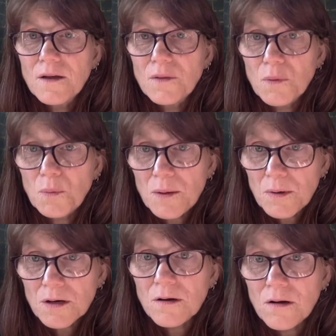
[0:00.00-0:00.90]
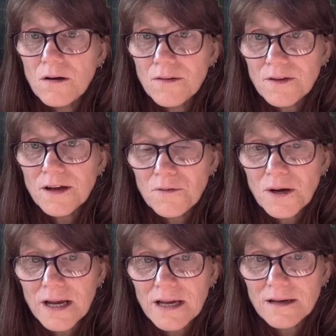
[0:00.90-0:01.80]
The women, on the other
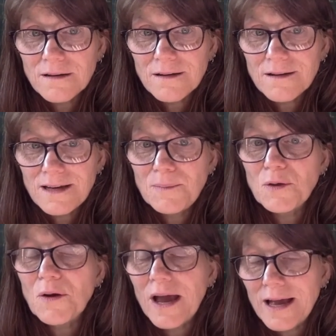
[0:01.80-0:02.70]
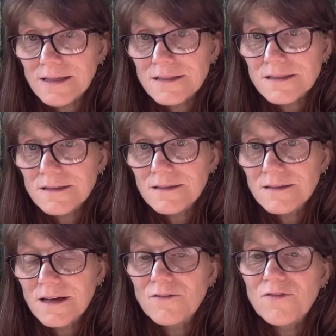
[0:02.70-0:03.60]
hand, keep their heads
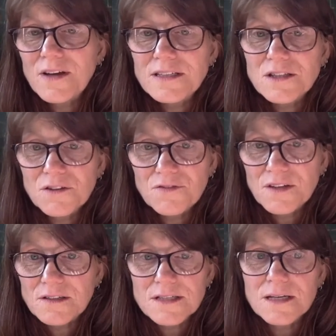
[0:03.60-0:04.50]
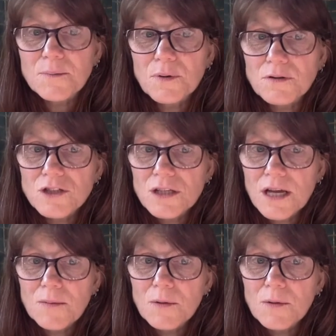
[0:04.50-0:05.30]
and face their fears and approach the